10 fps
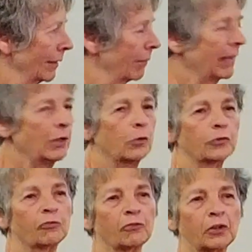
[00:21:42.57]
to be
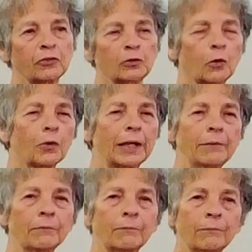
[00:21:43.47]
used for his glory.
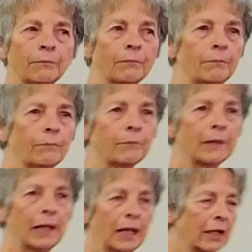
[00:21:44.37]

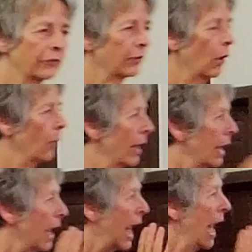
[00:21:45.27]

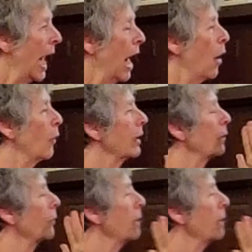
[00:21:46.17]
So how can